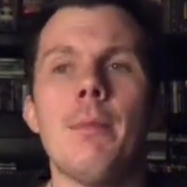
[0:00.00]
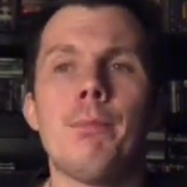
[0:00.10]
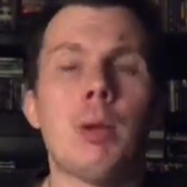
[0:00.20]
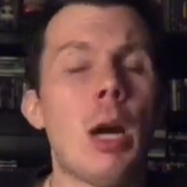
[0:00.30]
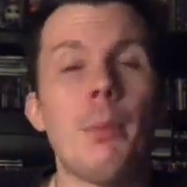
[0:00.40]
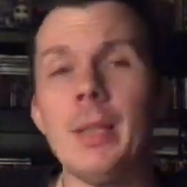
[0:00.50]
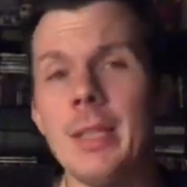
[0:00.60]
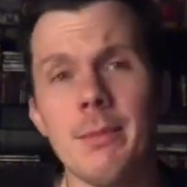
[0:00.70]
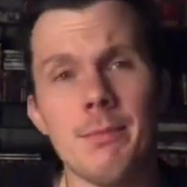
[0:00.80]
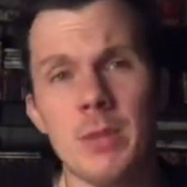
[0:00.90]

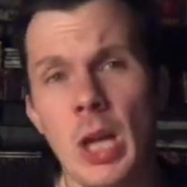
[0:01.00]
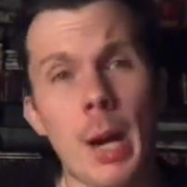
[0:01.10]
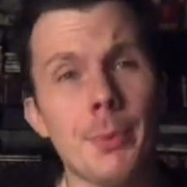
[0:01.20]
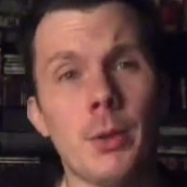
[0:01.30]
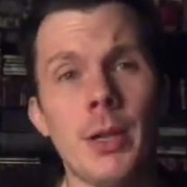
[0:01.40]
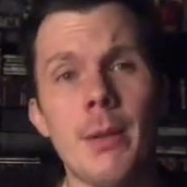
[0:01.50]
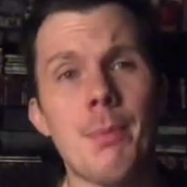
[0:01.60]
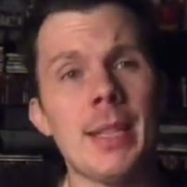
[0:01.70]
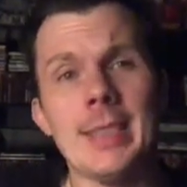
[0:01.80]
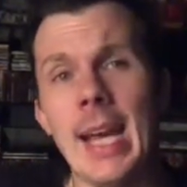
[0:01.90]
Probably top three
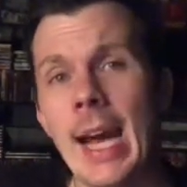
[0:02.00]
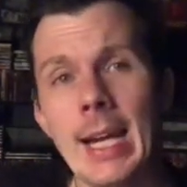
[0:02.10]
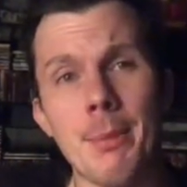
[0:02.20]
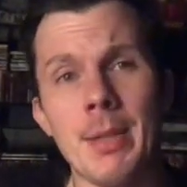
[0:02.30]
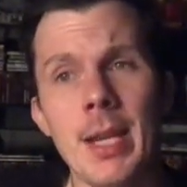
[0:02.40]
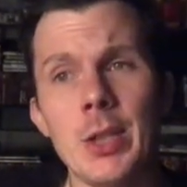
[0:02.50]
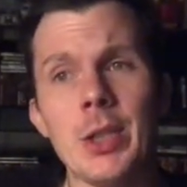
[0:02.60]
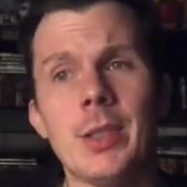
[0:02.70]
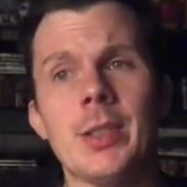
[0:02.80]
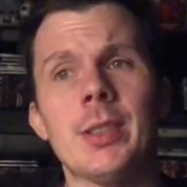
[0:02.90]
best
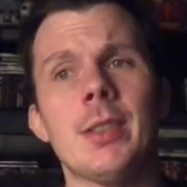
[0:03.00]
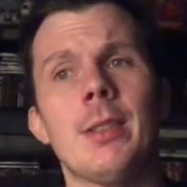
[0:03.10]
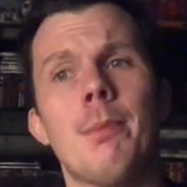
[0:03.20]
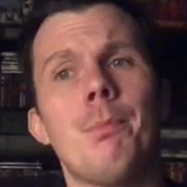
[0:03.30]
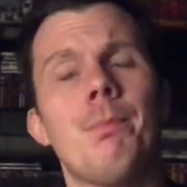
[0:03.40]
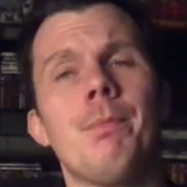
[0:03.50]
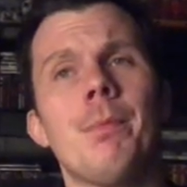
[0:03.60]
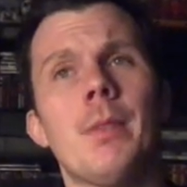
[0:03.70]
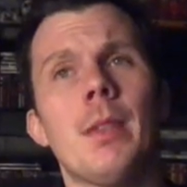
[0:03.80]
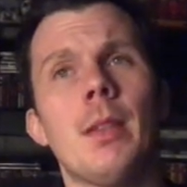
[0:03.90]
adaptations
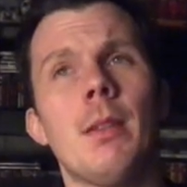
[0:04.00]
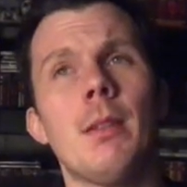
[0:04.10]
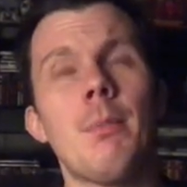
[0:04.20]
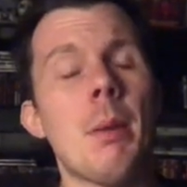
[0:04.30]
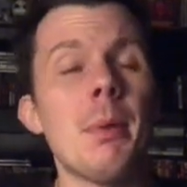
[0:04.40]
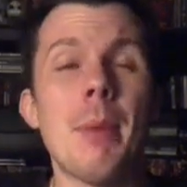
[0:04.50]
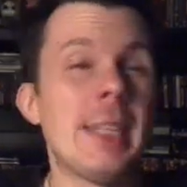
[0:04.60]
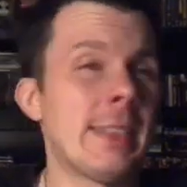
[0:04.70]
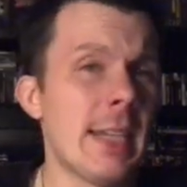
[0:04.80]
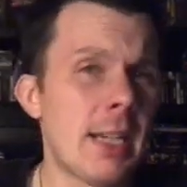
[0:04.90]
maybe my
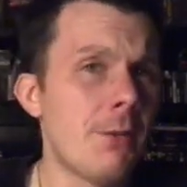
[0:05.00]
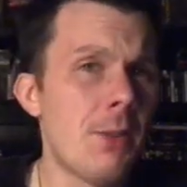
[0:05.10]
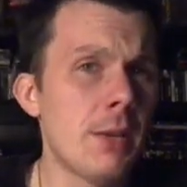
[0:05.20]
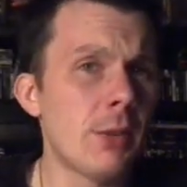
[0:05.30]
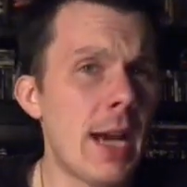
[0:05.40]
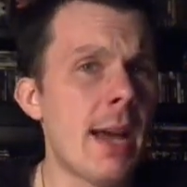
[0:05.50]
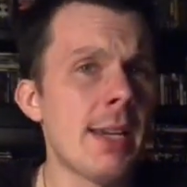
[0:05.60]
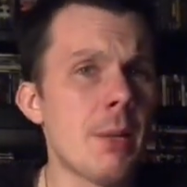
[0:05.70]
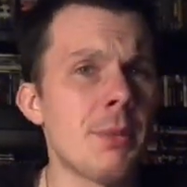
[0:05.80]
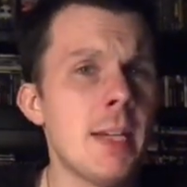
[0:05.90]
second favorite
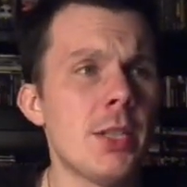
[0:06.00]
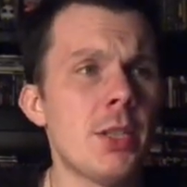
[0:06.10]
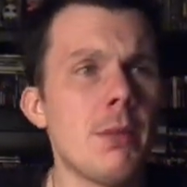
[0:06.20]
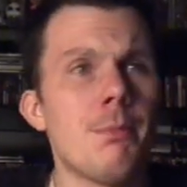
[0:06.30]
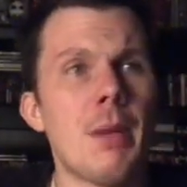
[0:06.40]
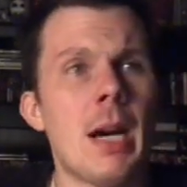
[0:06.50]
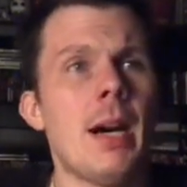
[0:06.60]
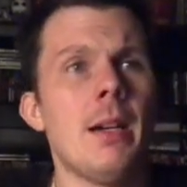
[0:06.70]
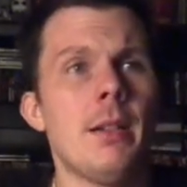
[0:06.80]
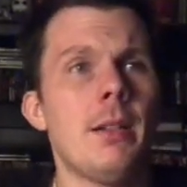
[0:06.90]
adaptation behind,
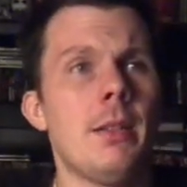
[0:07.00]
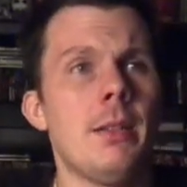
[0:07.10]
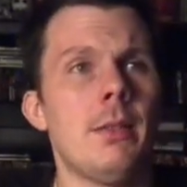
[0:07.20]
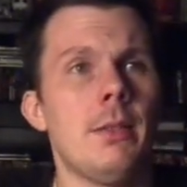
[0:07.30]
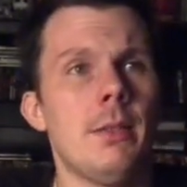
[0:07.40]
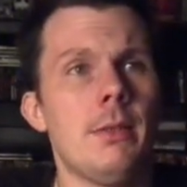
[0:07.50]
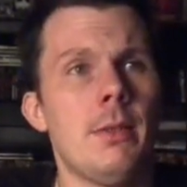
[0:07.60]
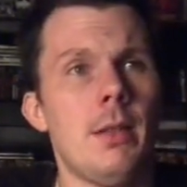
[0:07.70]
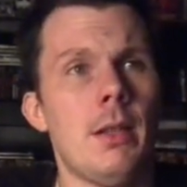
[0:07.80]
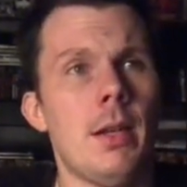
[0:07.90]

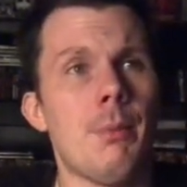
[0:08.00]
uh,